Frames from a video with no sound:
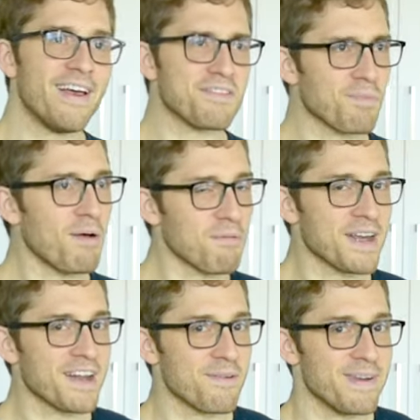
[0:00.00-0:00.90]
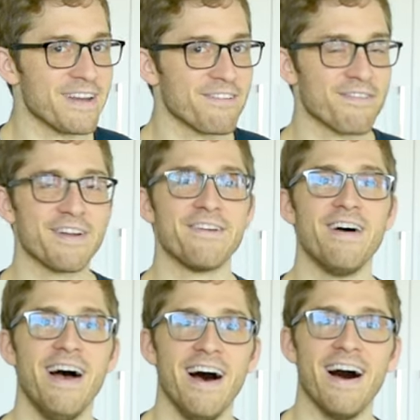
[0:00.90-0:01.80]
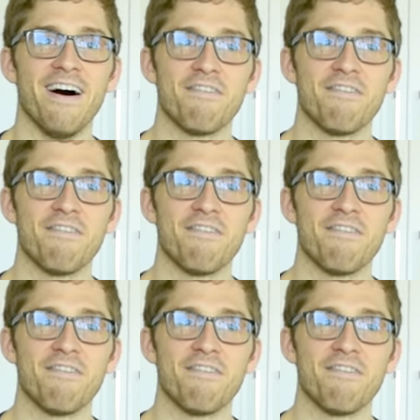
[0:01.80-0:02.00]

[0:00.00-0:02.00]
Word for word: is probably going to be good for you. Uh,